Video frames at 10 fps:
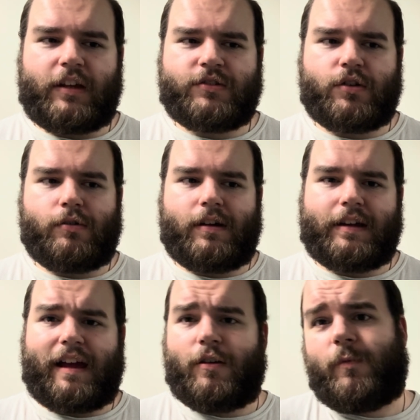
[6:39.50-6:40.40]

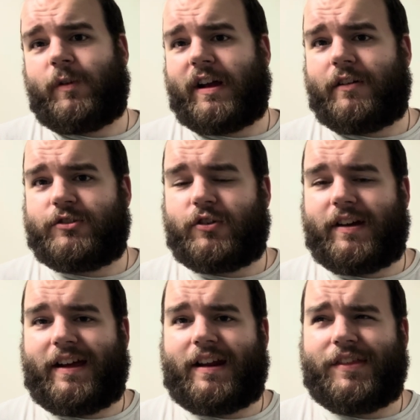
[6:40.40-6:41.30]
Yeah, hopefully I'll
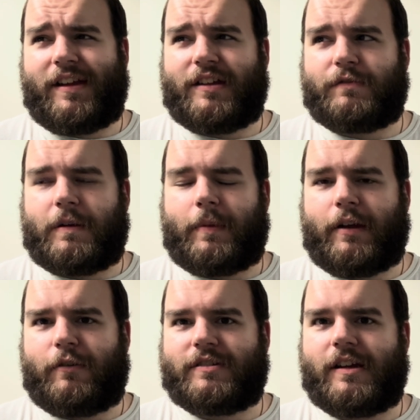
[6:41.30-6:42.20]
enjoy it, and I think it's written
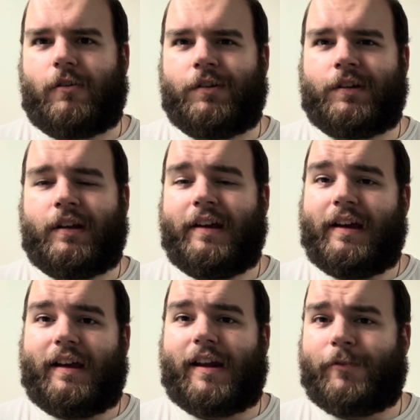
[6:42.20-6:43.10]
by Christy Golden,
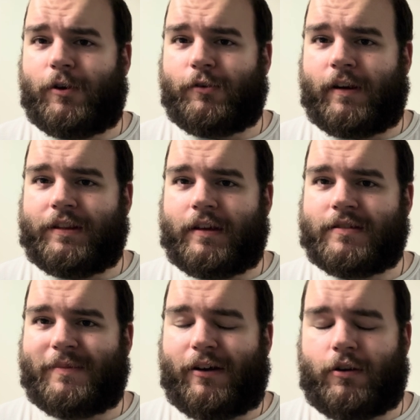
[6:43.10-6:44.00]
and I've heard great
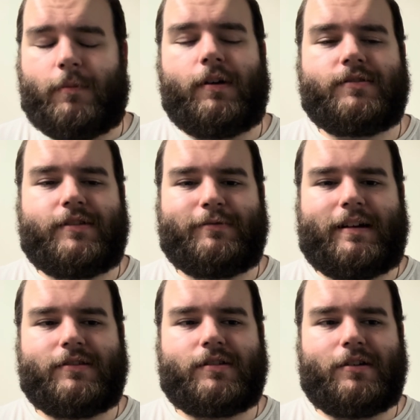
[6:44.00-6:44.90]
things about her books as
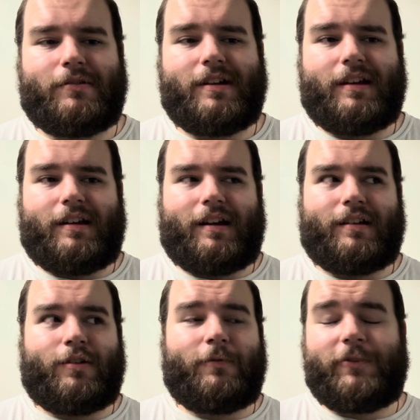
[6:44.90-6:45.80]
well, so
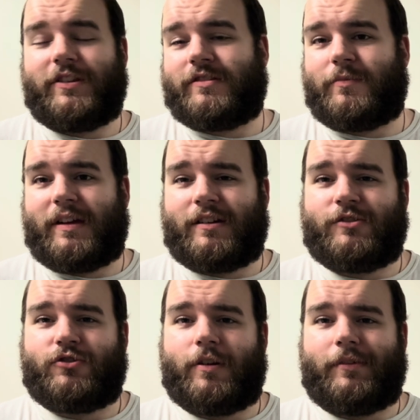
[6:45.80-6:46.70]
hopefully this will be an
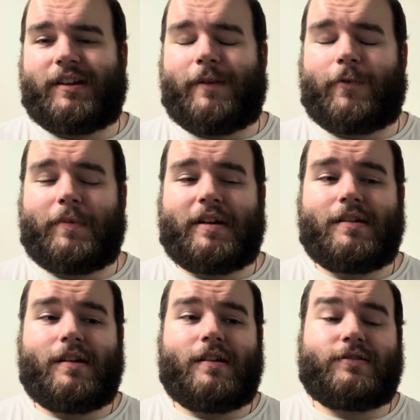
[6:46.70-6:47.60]
enjoyable time for me.
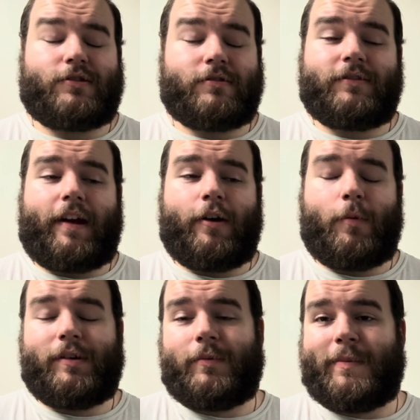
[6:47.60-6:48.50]
Certainly I
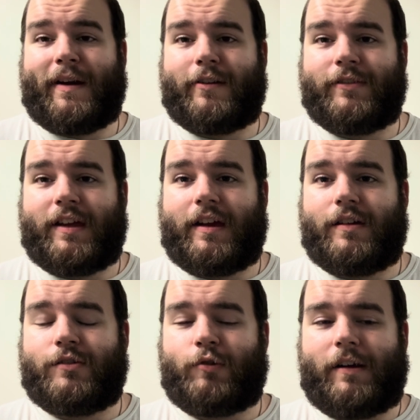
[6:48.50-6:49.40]
hope it'll be better
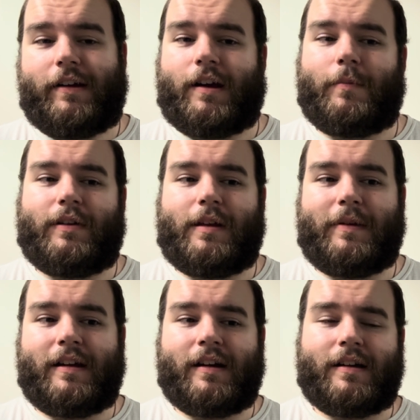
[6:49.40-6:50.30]
than Twilight Company,
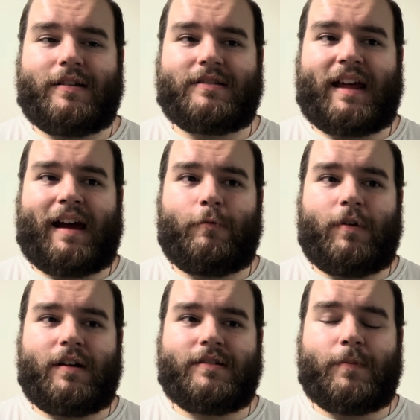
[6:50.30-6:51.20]
because that
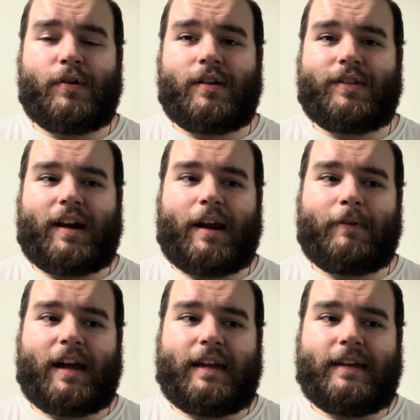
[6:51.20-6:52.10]
was a book that I
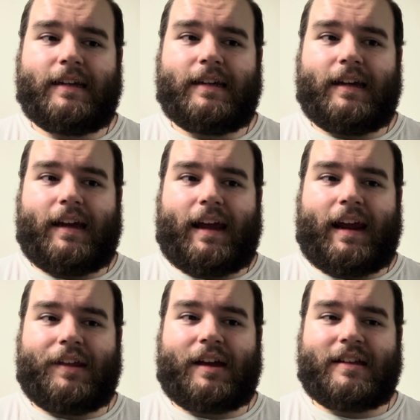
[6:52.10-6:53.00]
read,
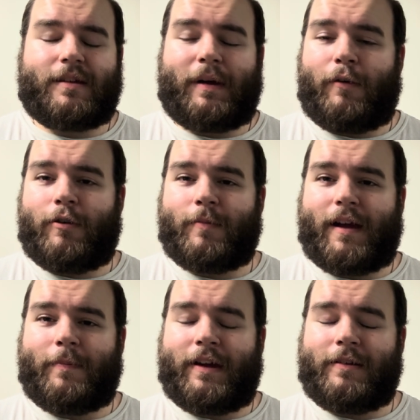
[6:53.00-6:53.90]
and that's about where my
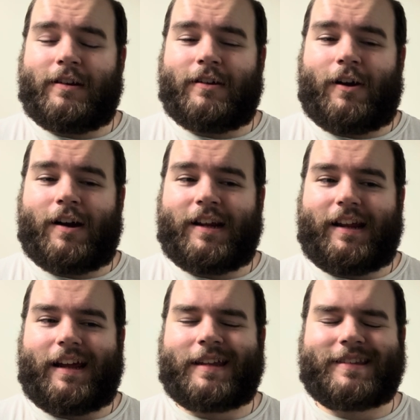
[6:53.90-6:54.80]
opinion on
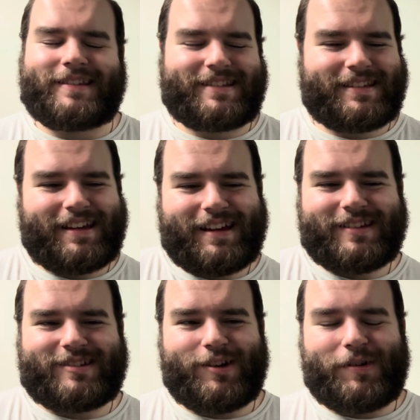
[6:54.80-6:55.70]
it ends.
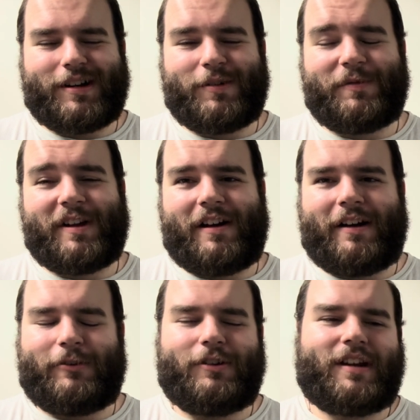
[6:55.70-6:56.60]
So hopefully I'll
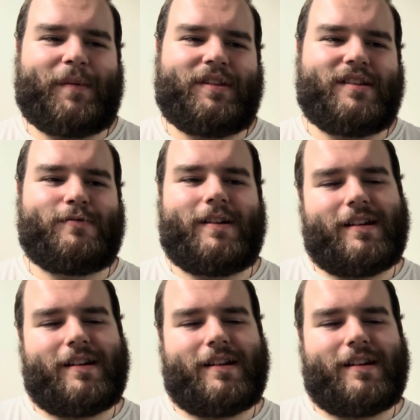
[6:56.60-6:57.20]
have a good time with this one.